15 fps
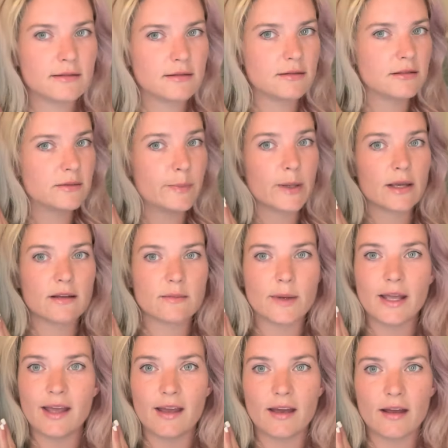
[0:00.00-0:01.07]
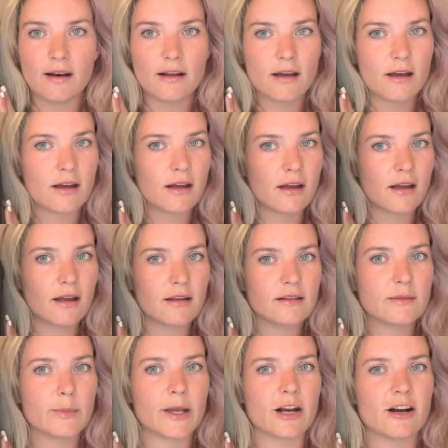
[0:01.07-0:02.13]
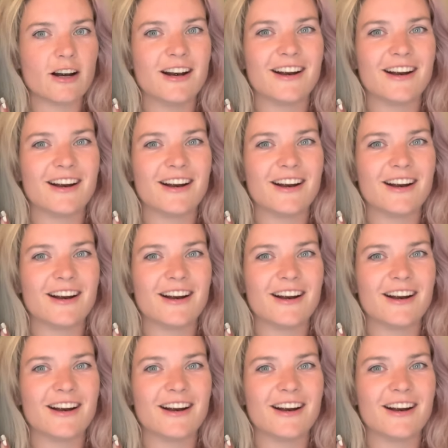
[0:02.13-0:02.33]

as big as my head. It's bigger.